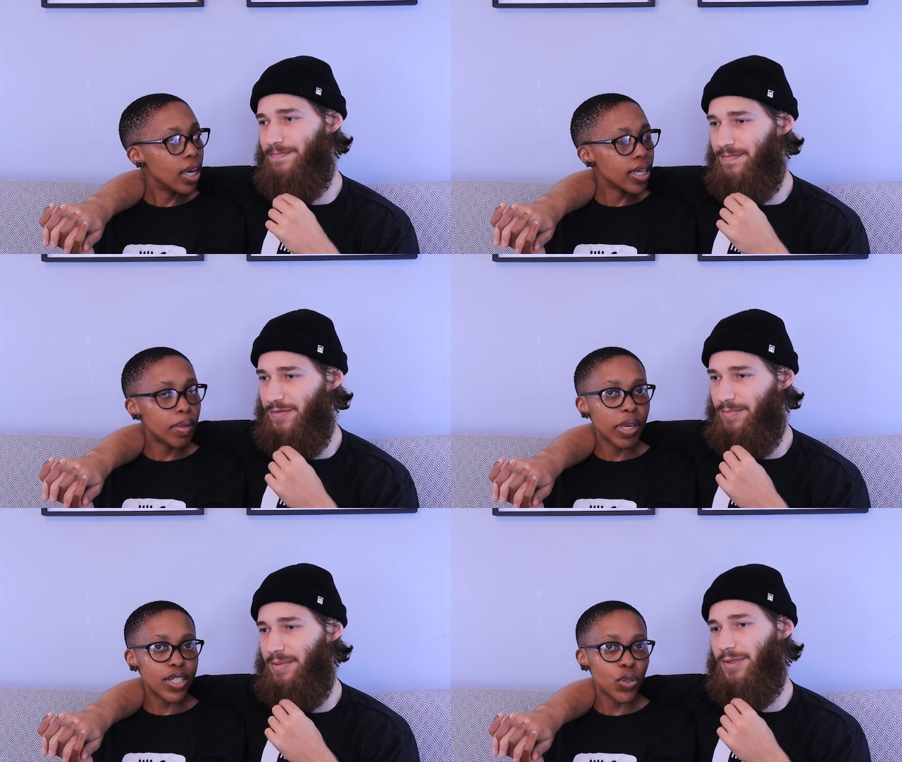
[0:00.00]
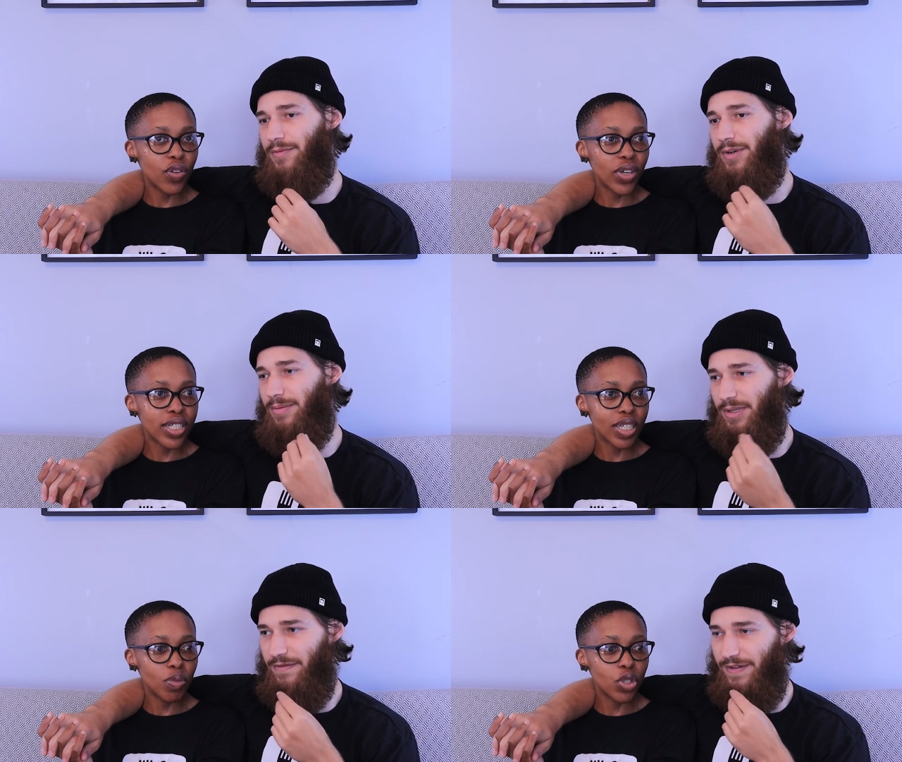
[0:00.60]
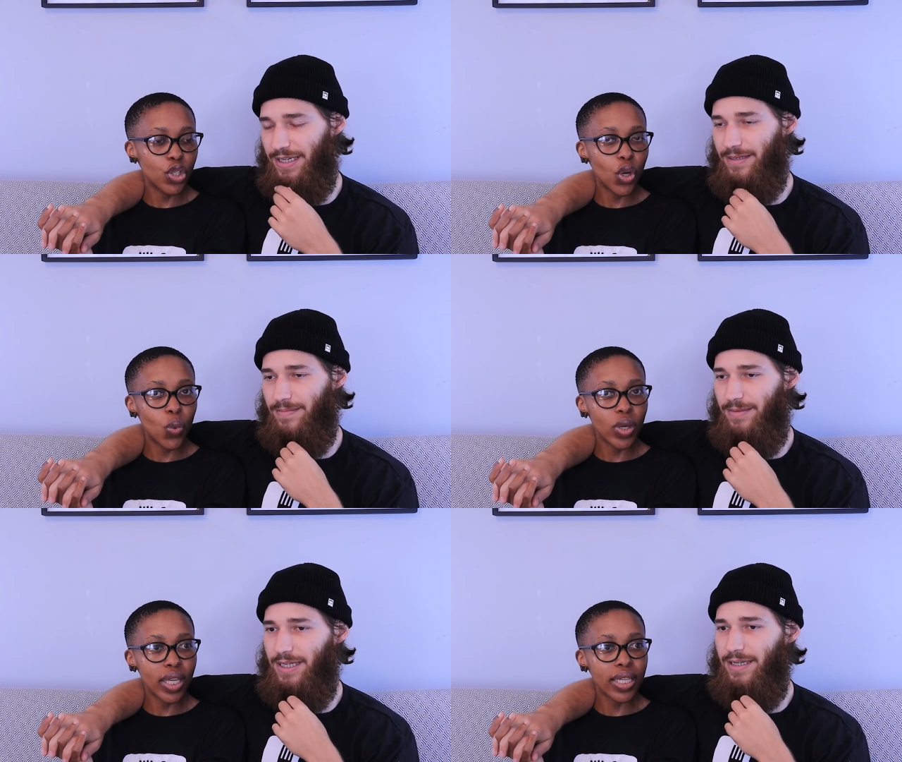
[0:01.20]
Speaker 1: It makes you a victim. You
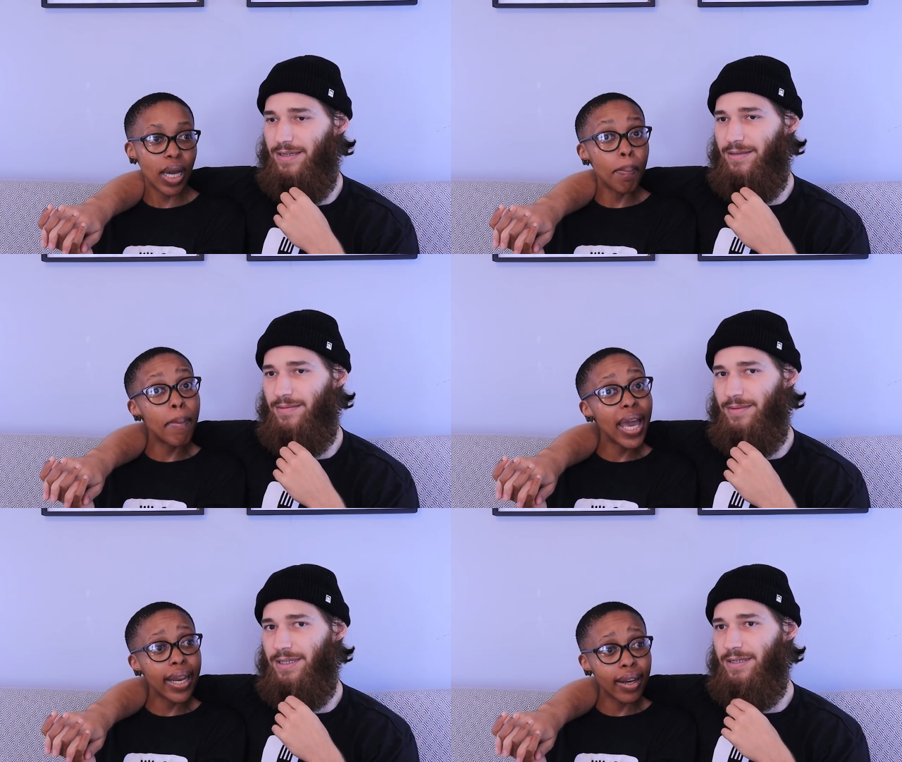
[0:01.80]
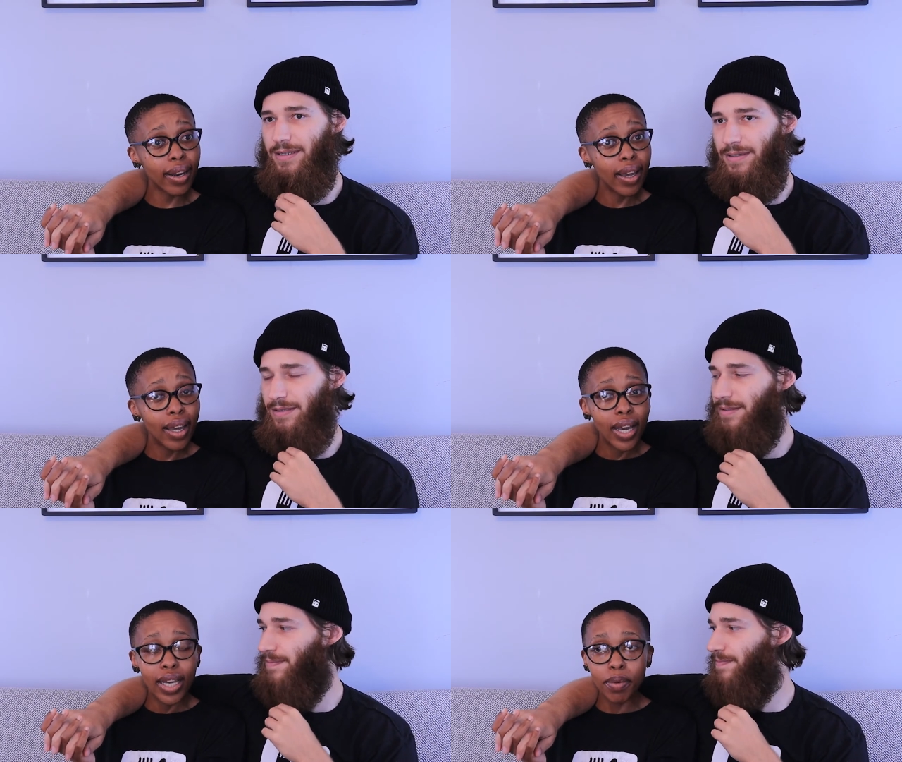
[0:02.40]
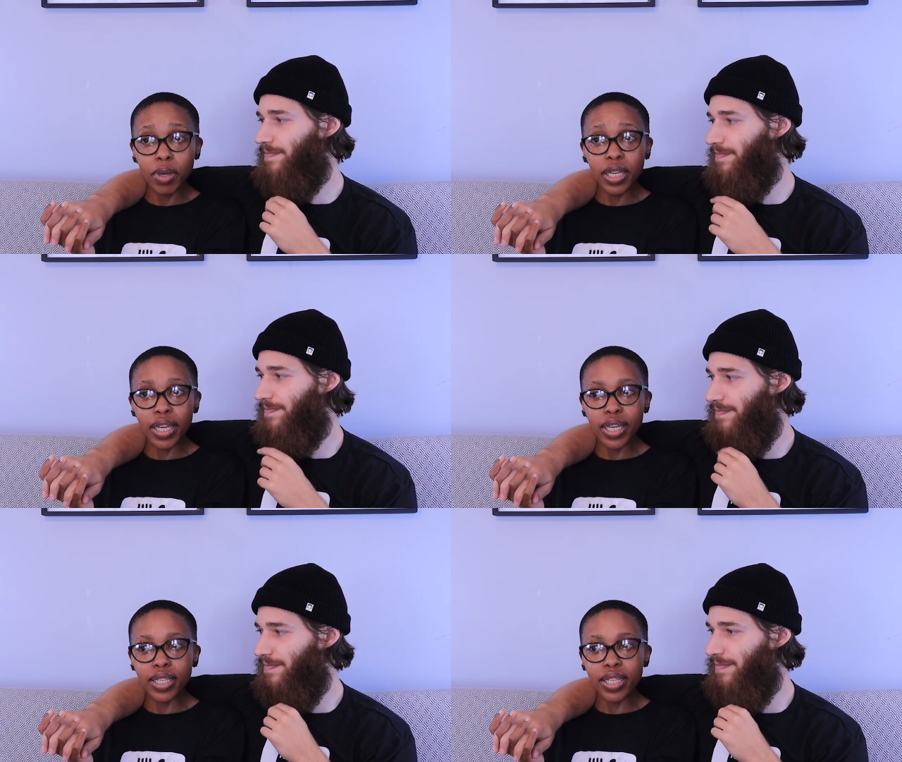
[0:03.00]
don't, yeah. yeah. men
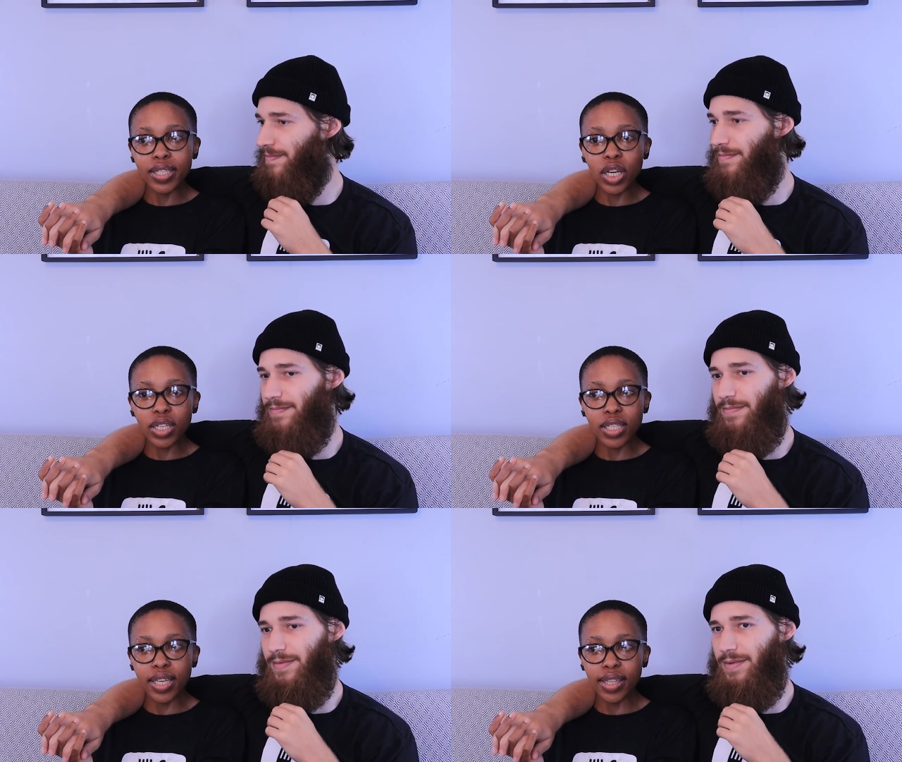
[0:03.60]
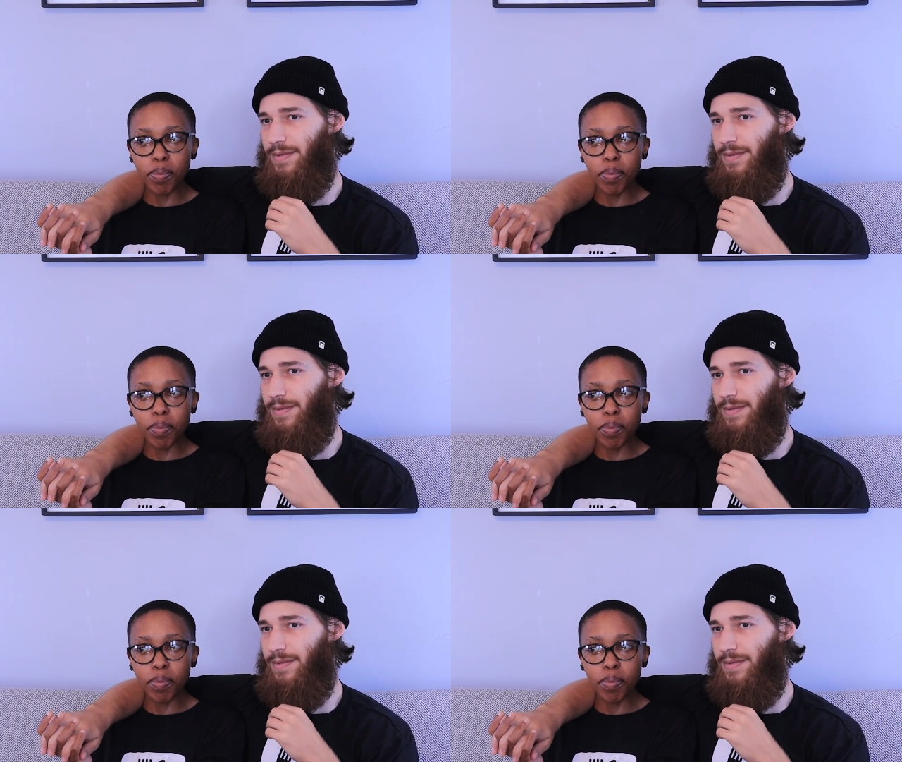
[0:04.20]
it, it, it's not to say